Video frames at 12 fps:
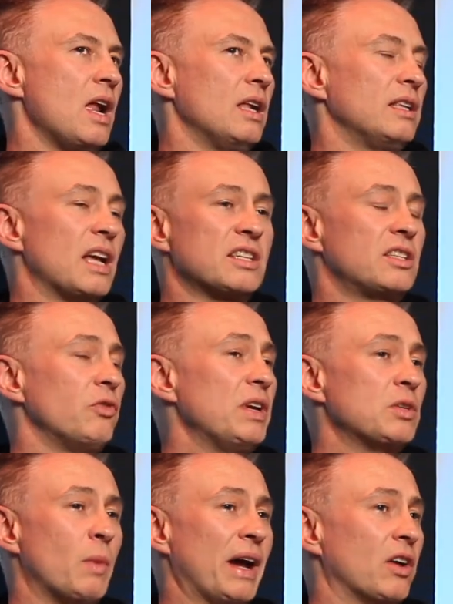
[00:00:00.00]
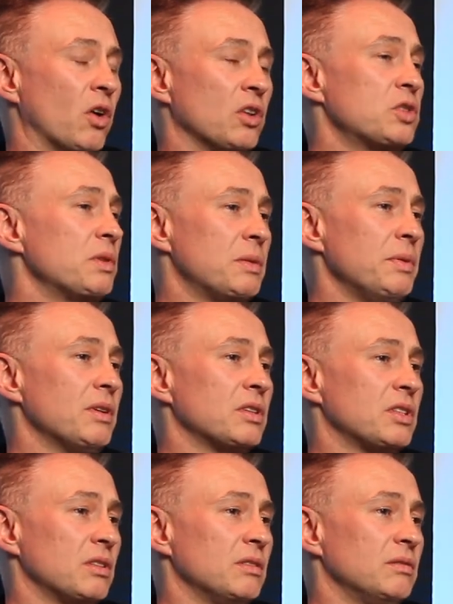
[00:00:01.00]
That's the reason why I got into it, to be
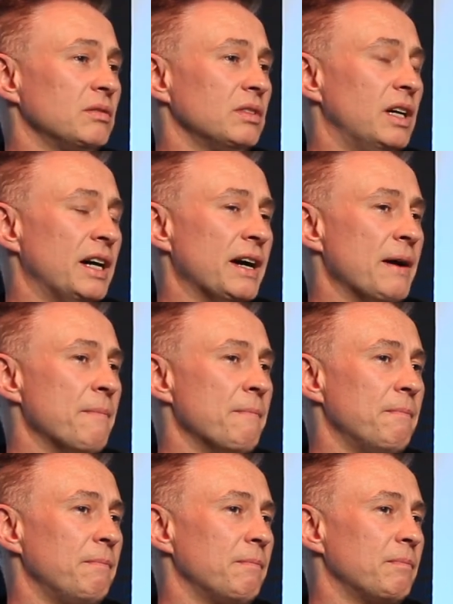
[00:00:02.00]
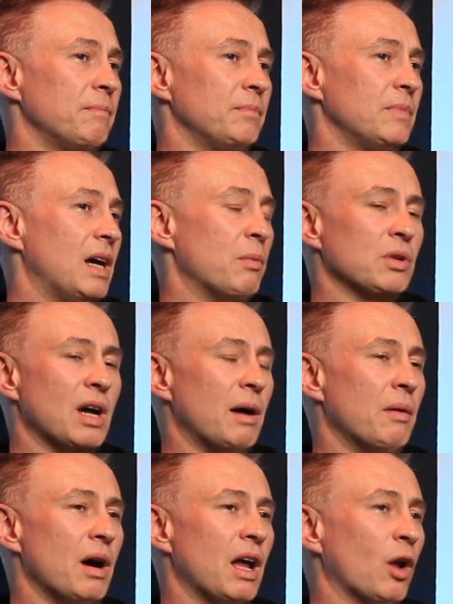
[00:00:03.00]
honest. I've
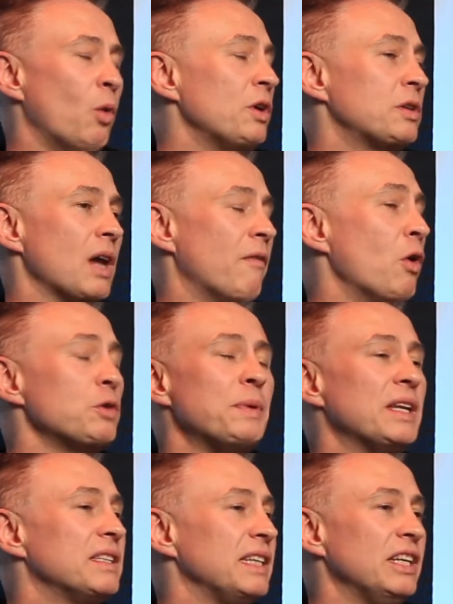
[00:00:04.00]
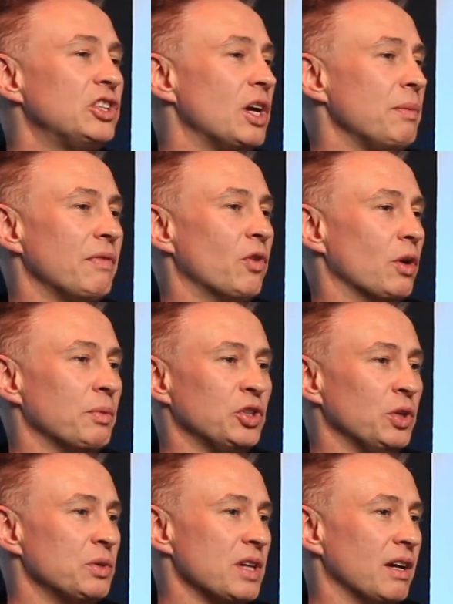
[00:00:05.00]
always been a DJ before a
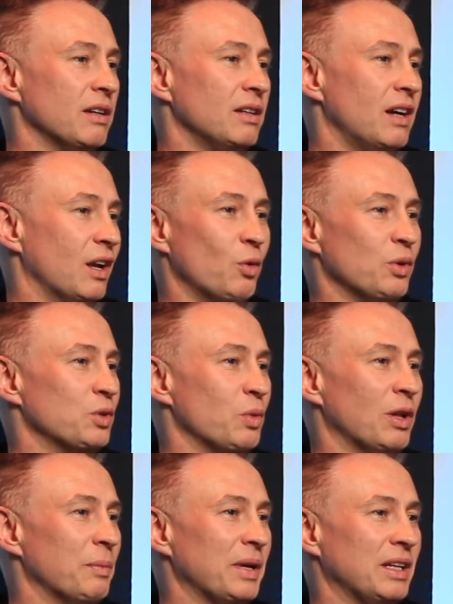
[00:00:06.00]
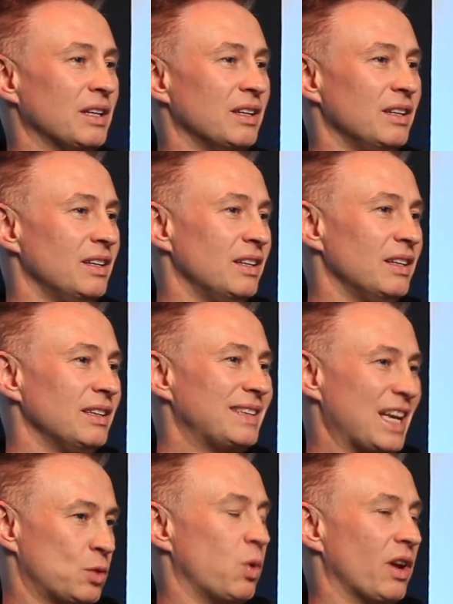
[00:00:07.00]
producer. I always will be.
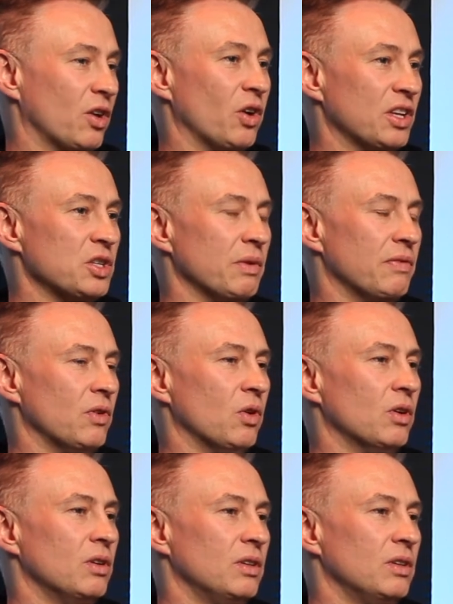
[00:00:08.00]
That's what I got into it for.